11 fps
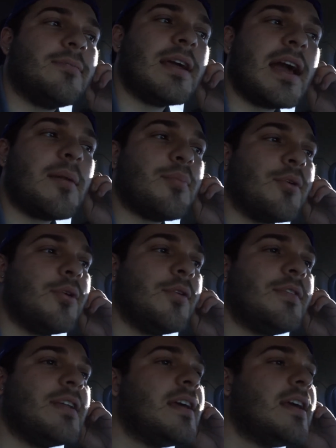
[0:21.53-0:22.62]
We got
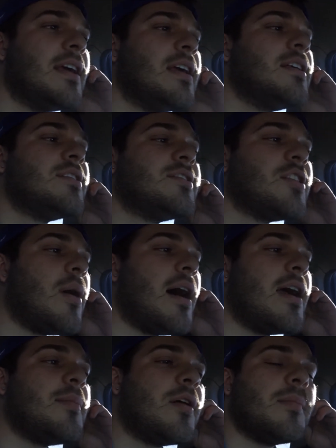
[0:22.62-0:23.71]
approved, so I
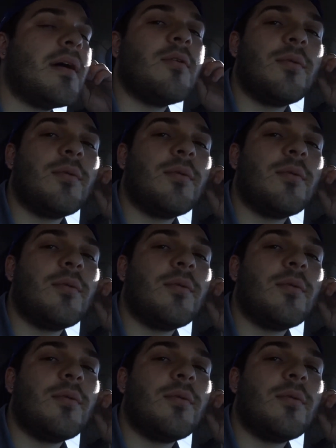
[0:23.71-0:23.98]
am on my